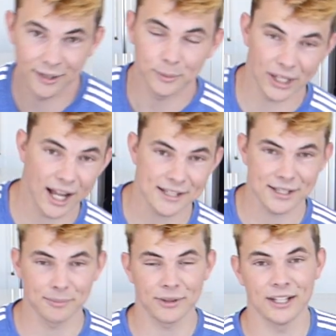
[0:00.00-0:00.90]
we got
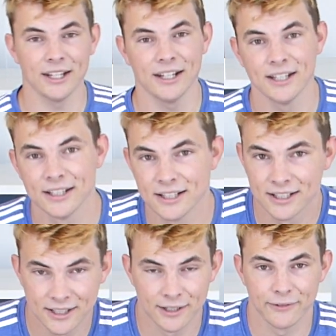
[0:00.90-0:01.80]
something
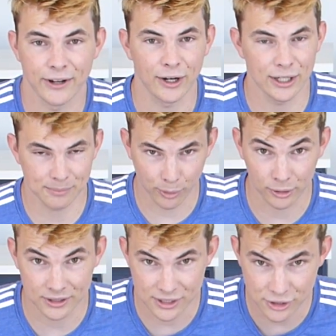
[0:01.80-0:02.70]
very
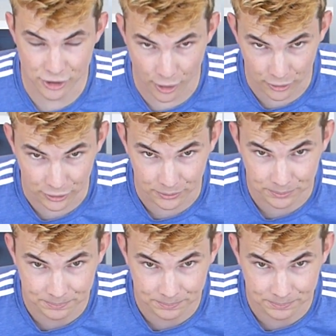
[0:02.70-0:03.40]
important to show you.